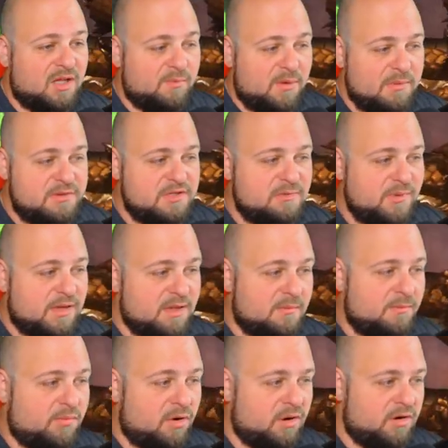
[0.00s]
i'll probably just make
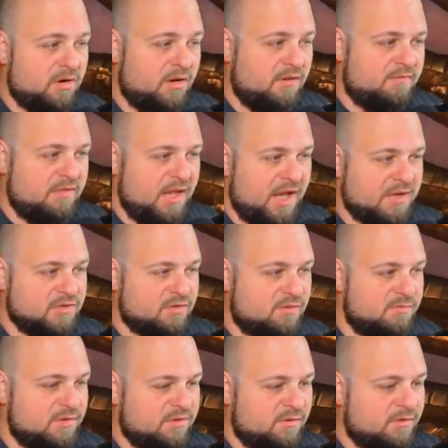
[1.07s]
them part of the actual
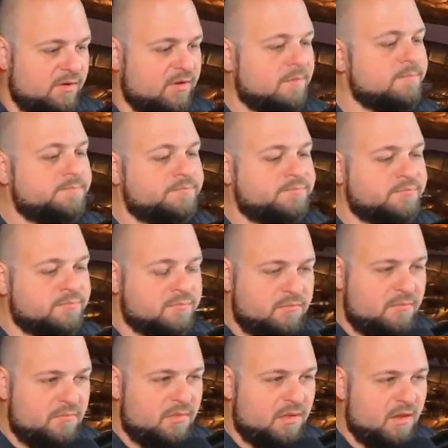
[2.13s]
mystery
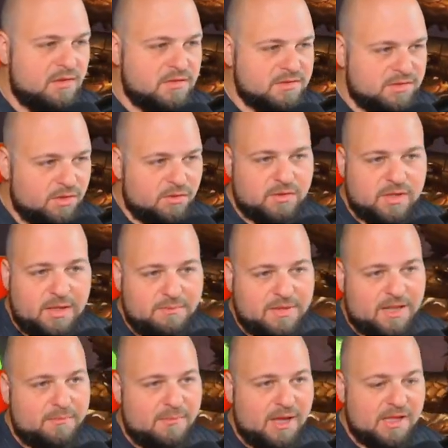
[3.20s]
so keep
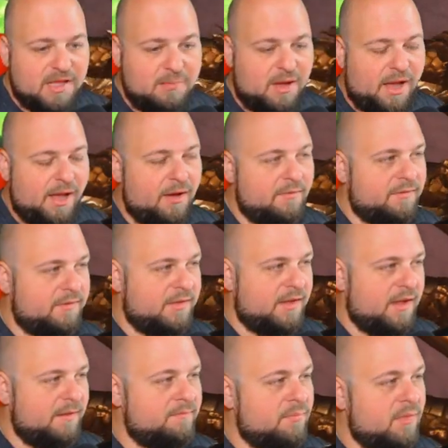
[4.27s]
that in mind keep an eye out for
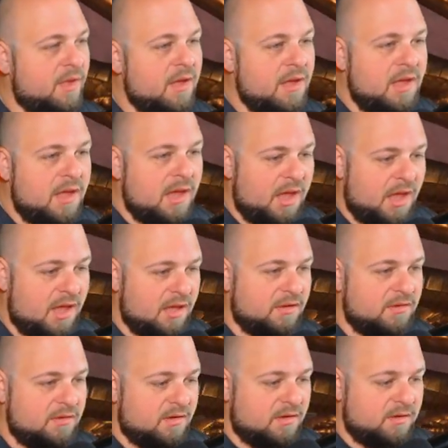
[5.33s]
that
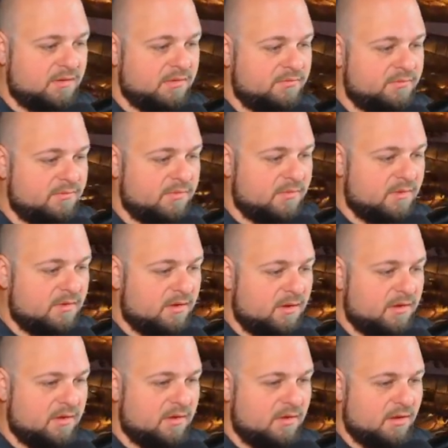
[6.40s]
and um
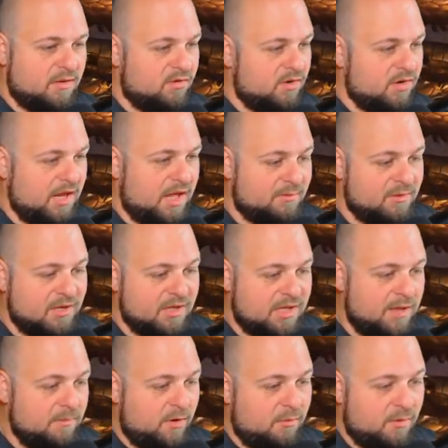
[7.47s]
other than that i'm going to
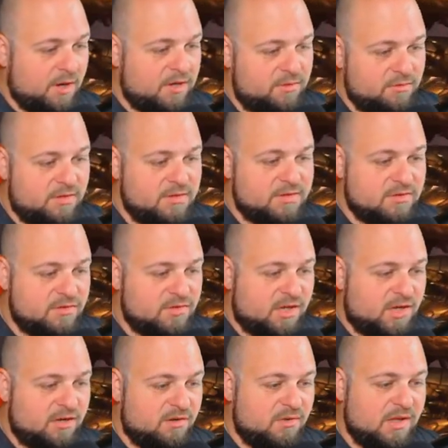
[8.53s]
keep on working through this going to
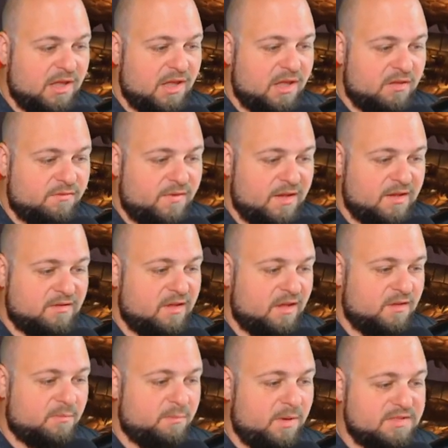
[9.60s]
try to do it as fast
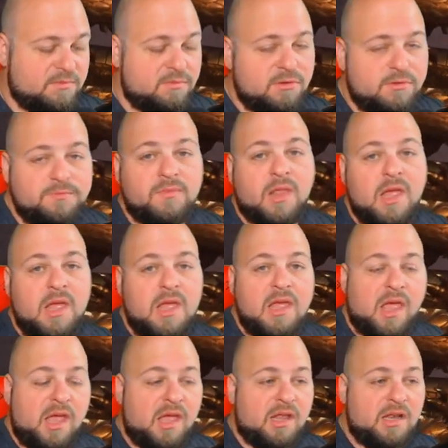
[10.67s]
as possible
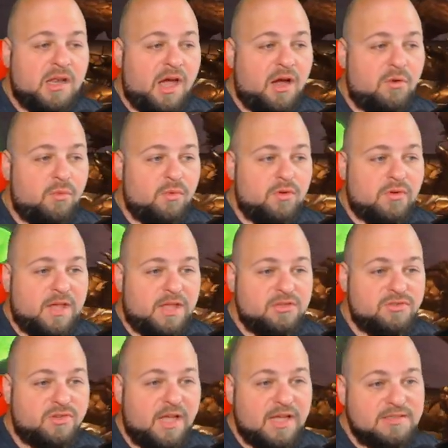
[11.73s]
and i will
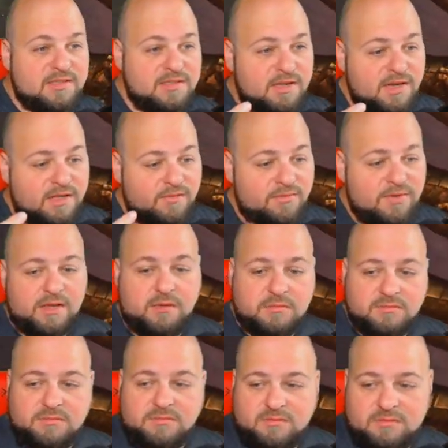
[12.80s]
catch you guys in the next
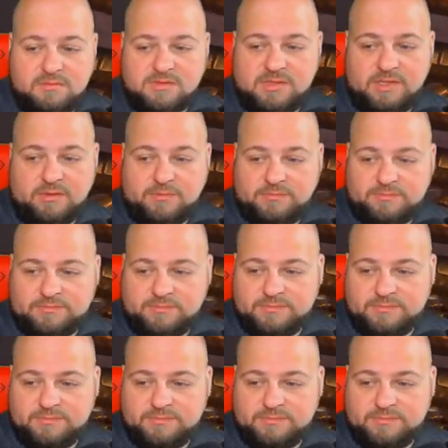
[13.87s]
video see you